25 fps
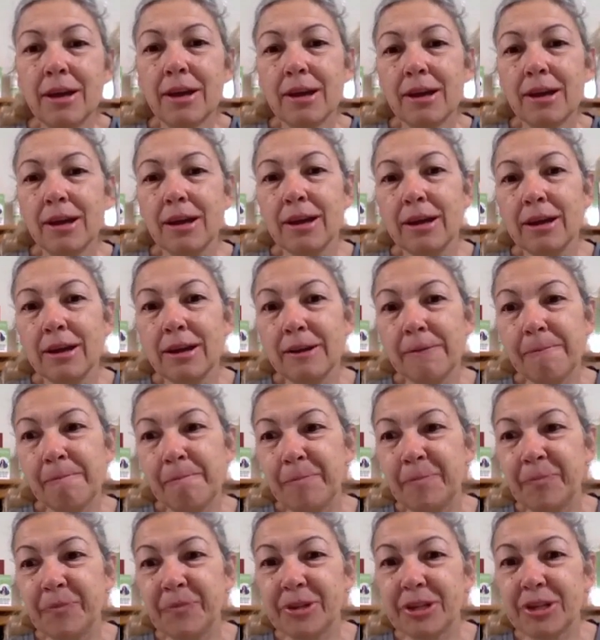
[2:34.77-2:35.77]
And
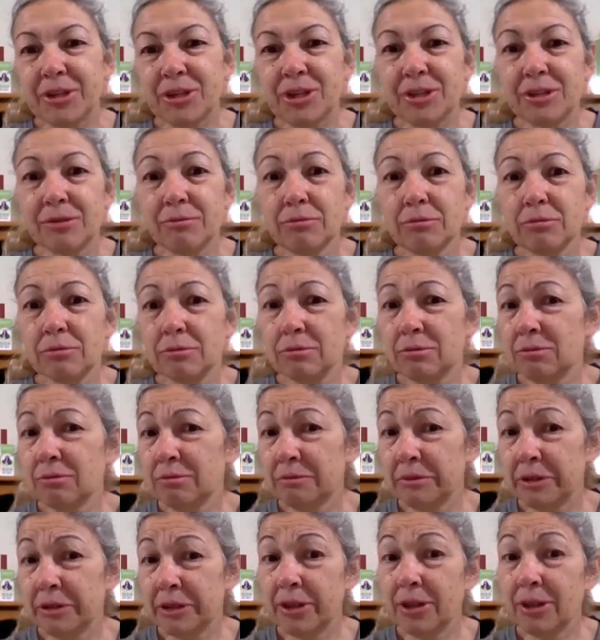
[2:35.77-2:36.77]
she said, "Ooh,
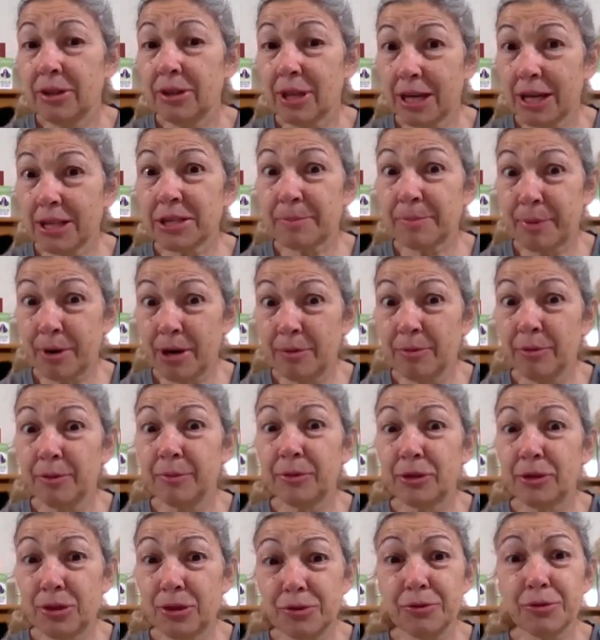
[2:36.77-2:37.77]
I think that's a
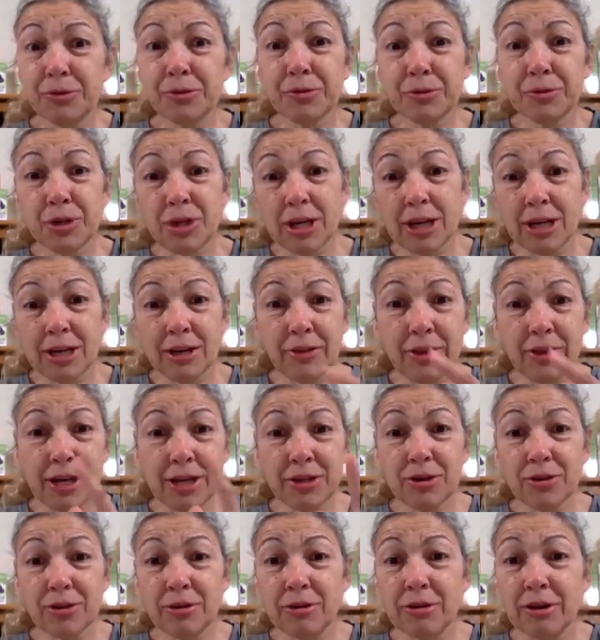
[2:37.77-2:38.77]
problem too." So she added that
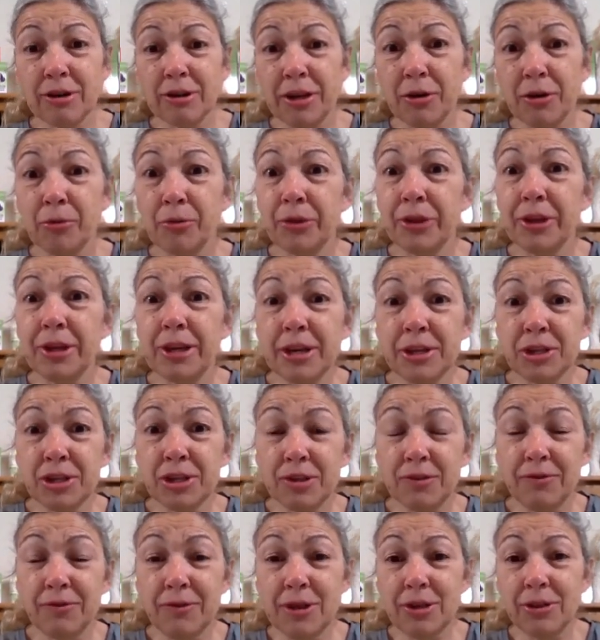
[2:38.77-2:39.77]
to her, "I don't think I
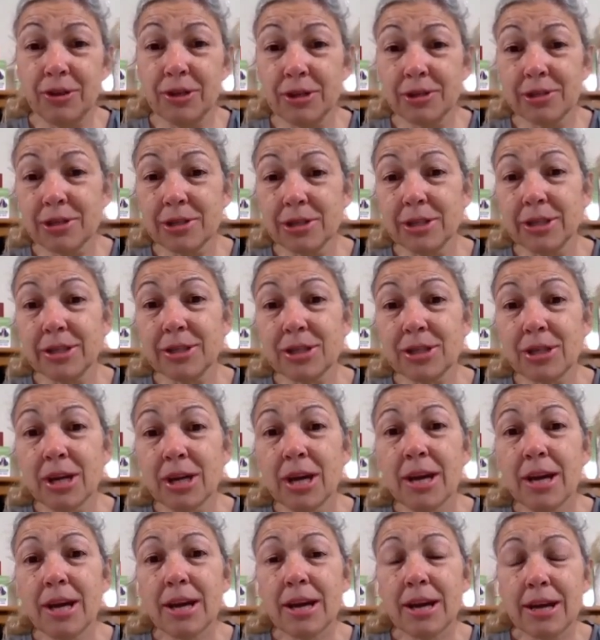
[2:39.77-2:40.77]
should feed this list."
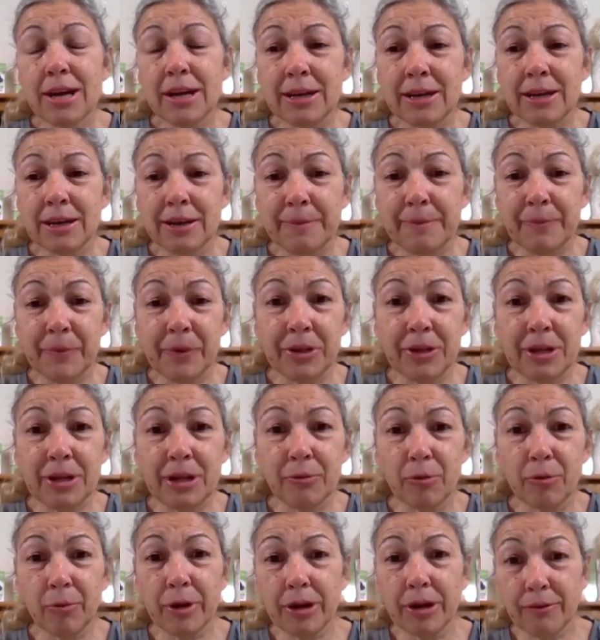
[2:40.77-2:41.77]
And now
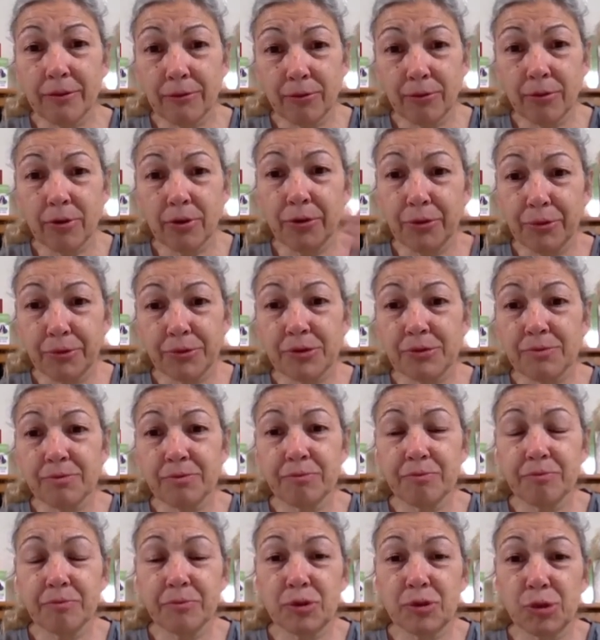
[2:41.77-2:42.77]
we're waiting for all those
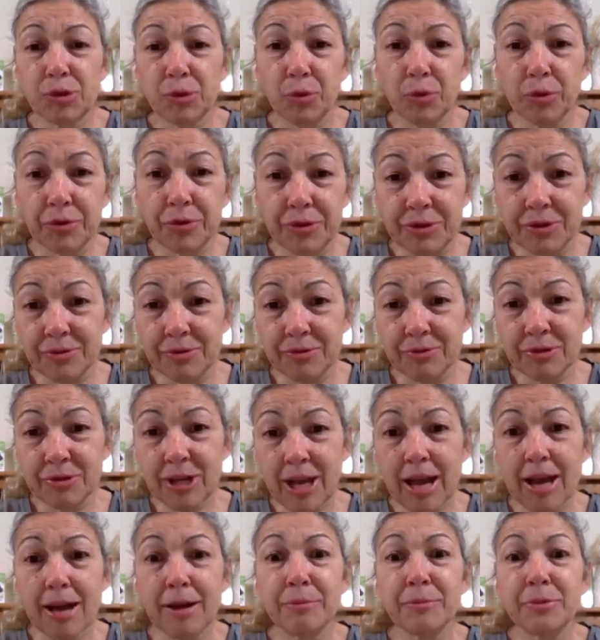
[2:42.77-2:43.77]
sores and
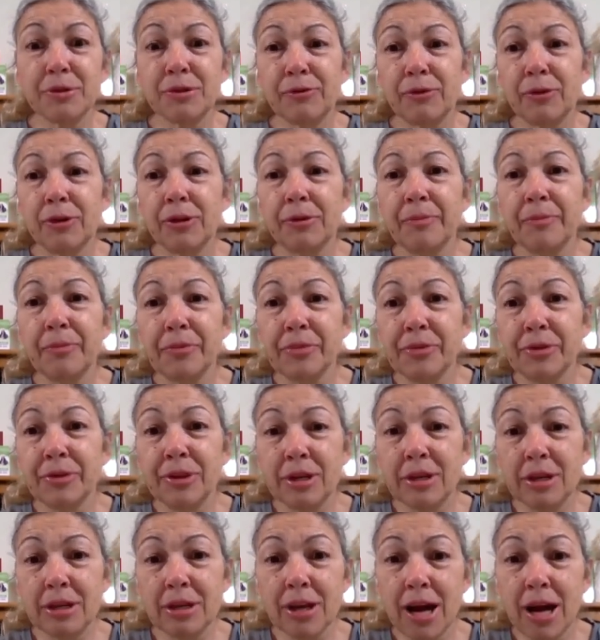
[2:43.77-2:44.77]
scabs from
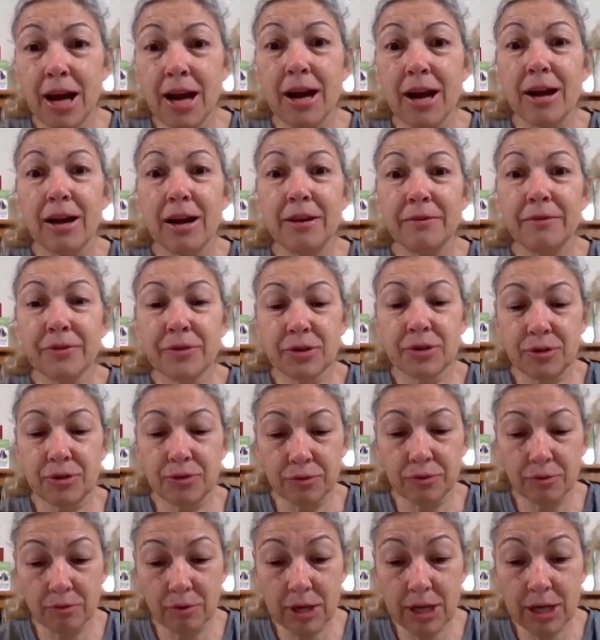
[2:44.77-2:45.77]
the hives
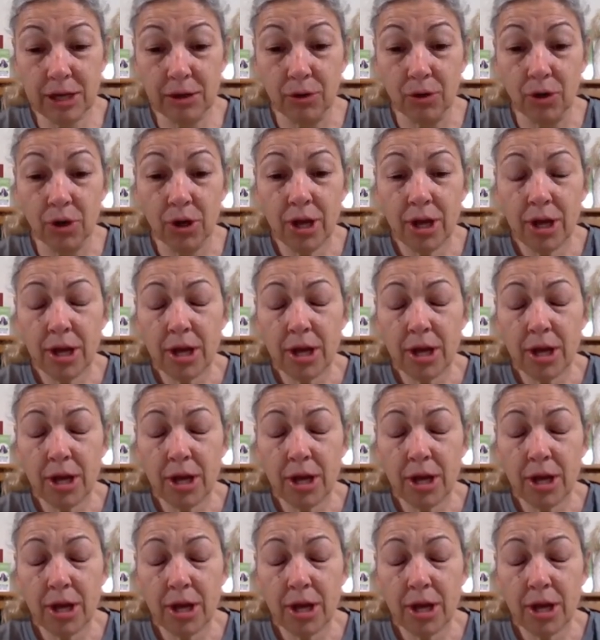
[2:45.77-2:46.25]
to heal.